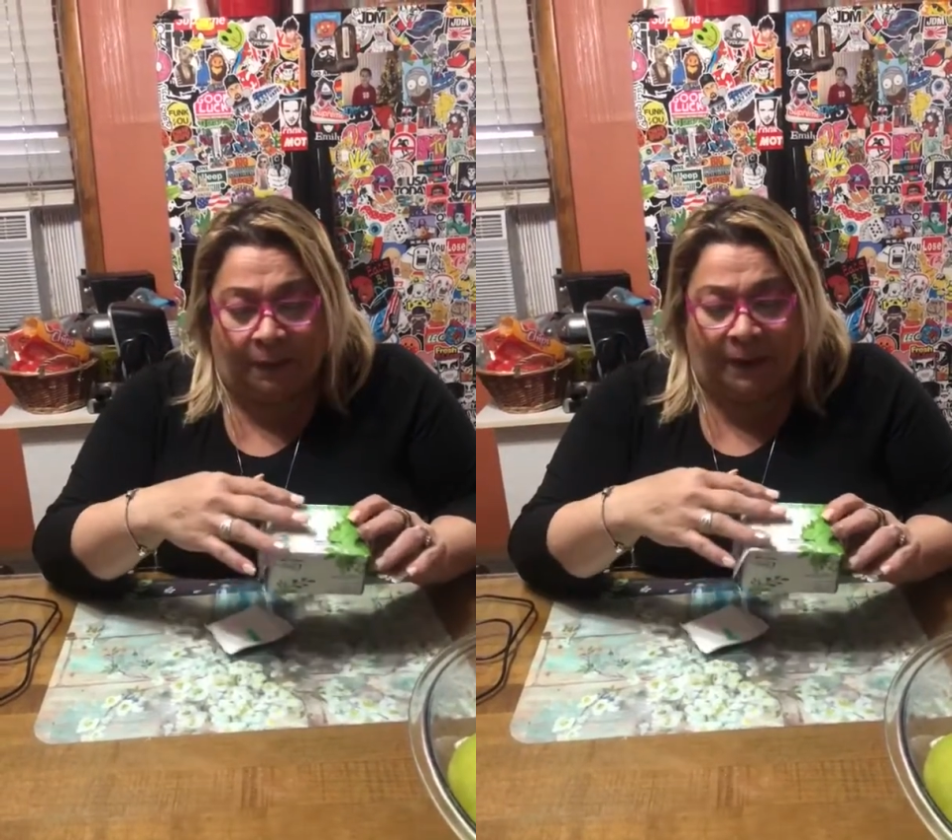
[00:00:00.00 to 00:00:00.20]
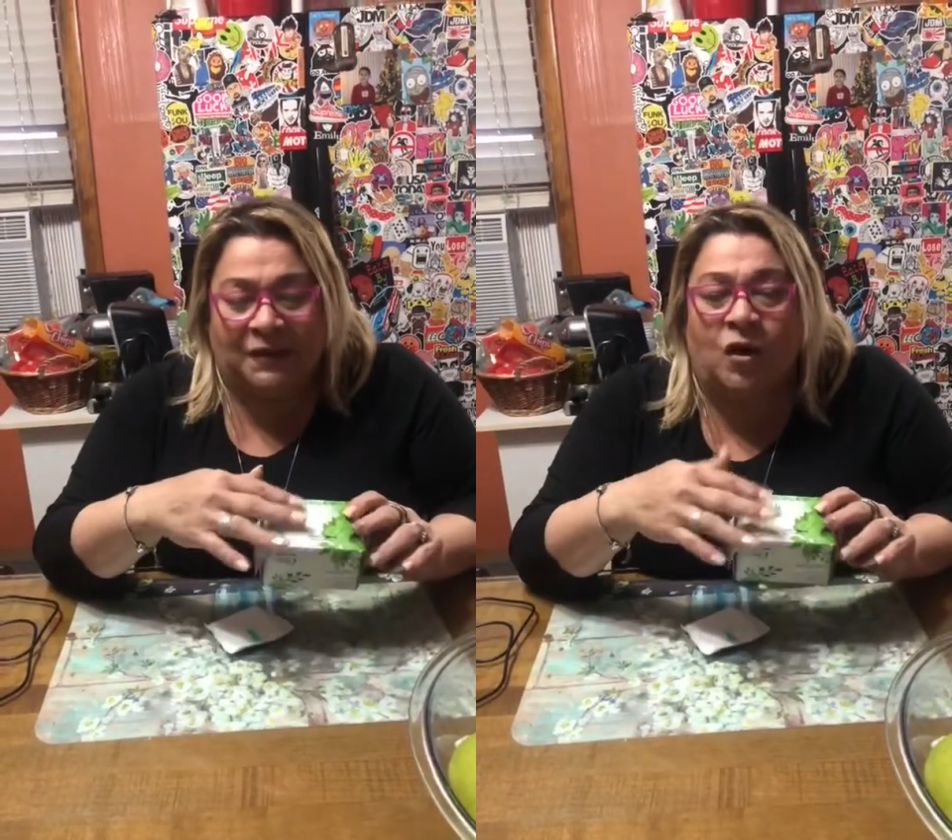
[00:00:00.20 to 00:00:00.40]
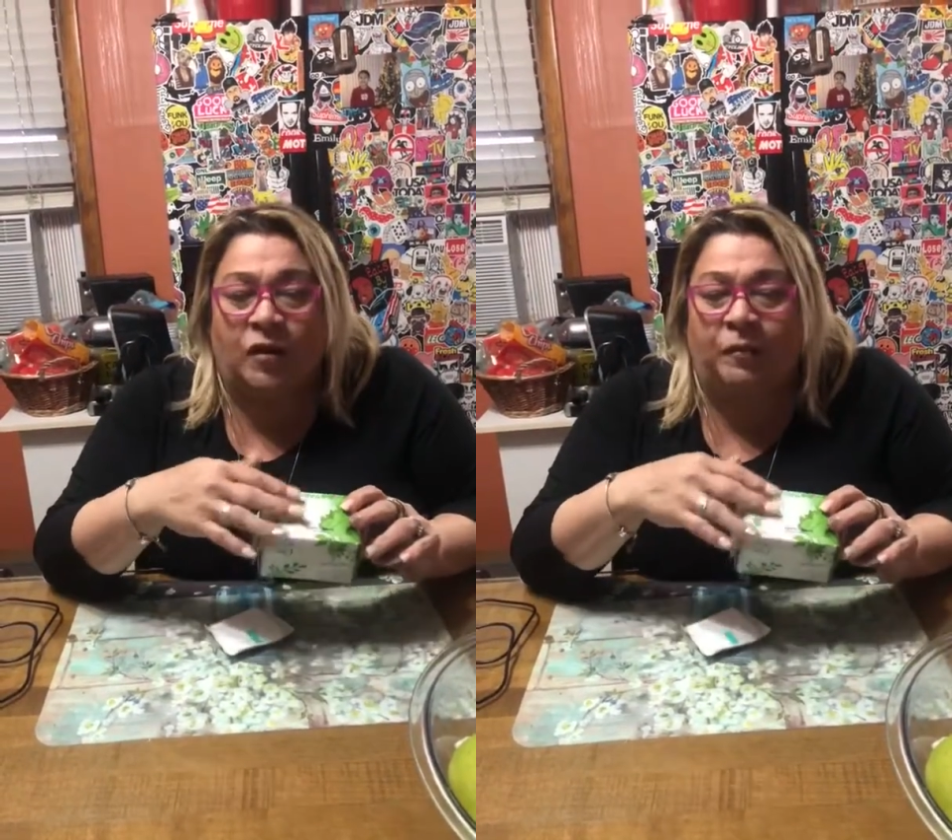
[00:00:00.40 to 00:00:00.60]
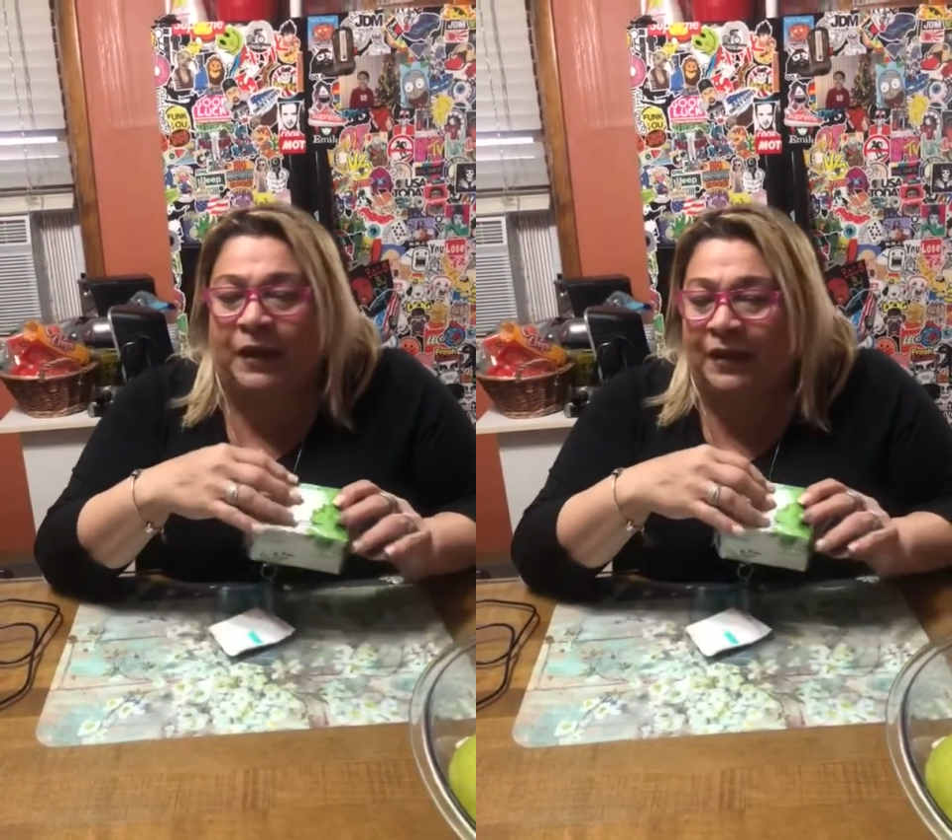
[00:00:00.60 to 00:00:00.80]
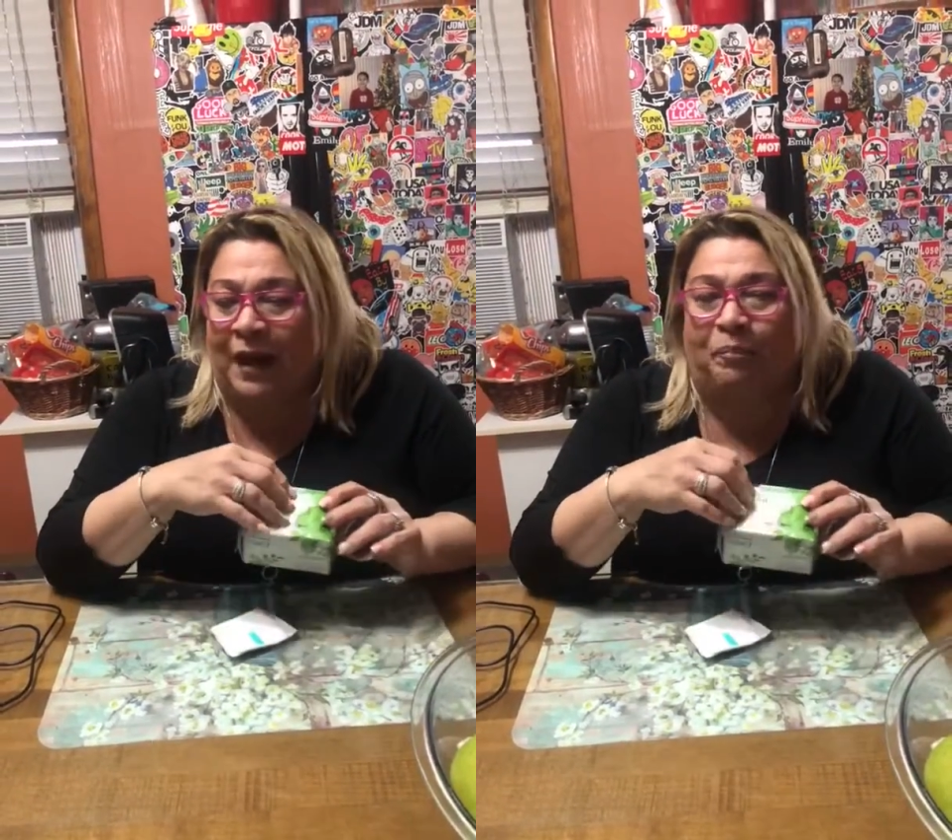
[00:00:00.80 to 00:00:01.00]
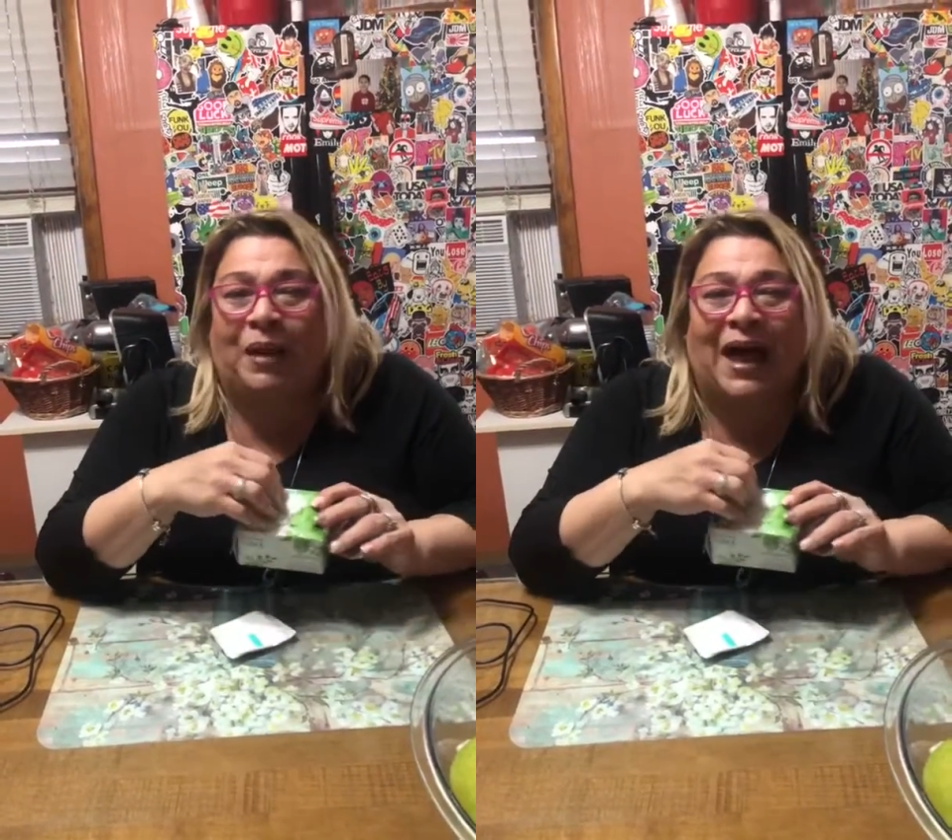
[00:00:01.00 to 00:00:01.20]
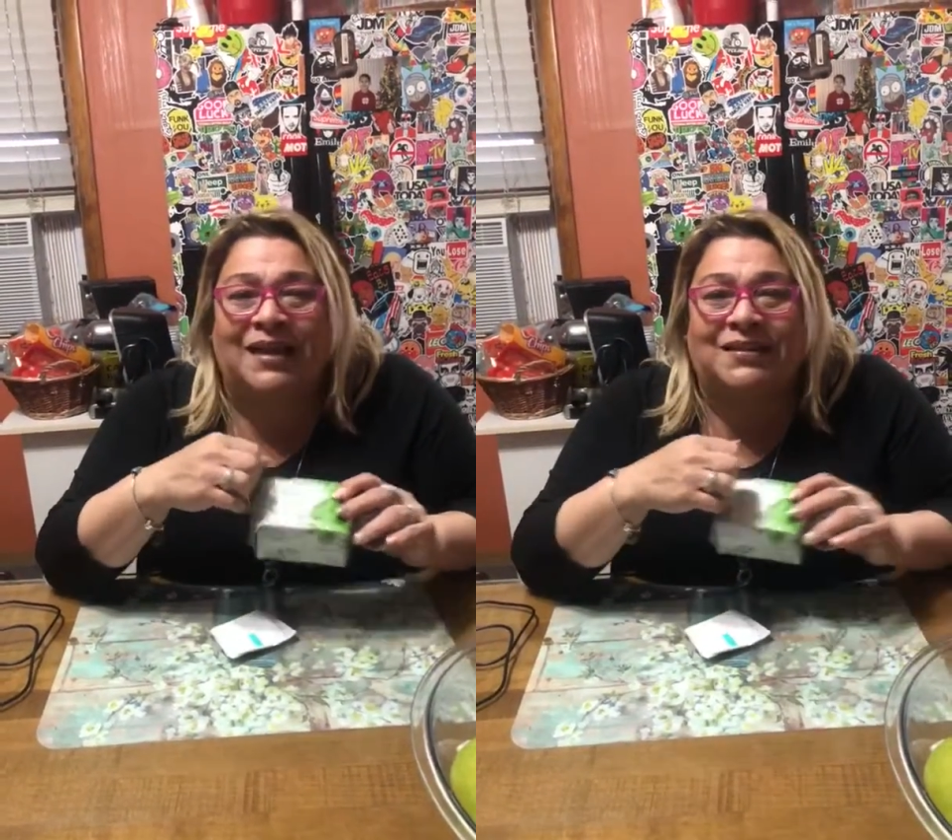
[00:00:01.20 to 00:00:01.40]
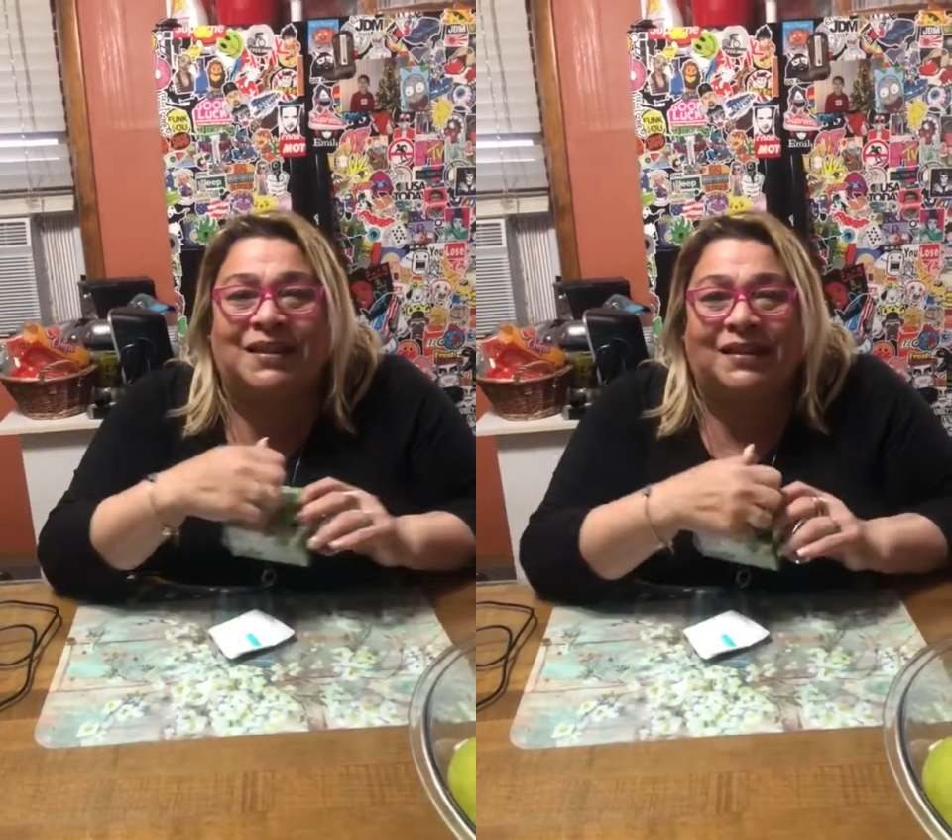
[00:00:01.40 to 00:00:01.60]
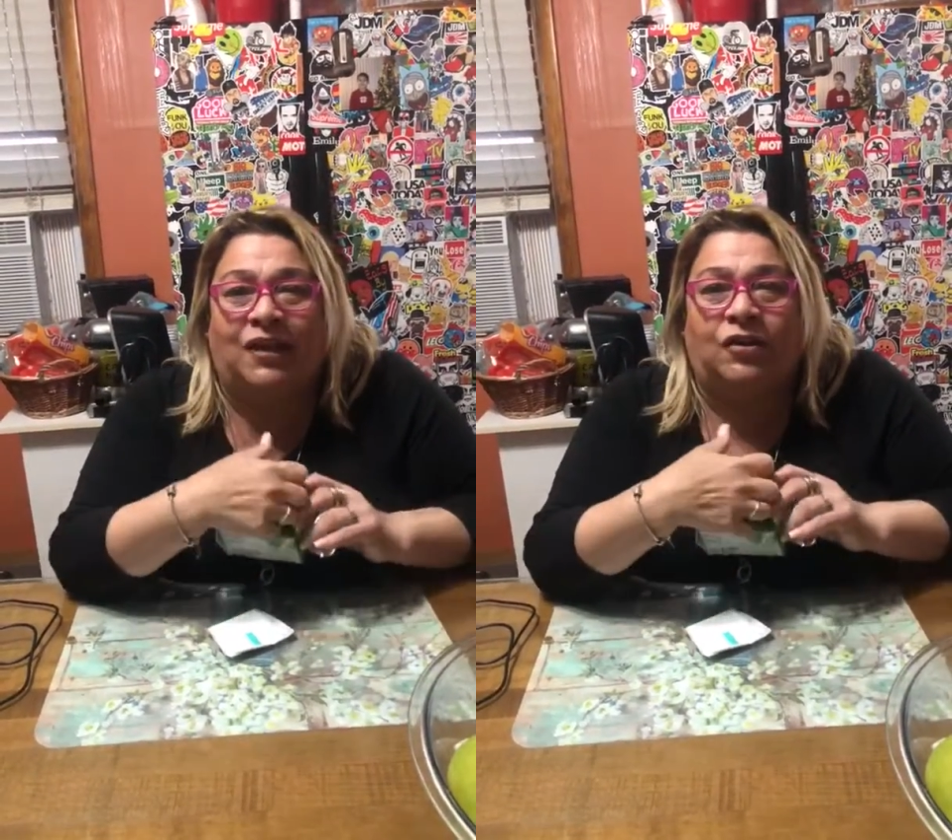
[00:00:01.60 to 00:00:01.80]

it's going to be that plastic that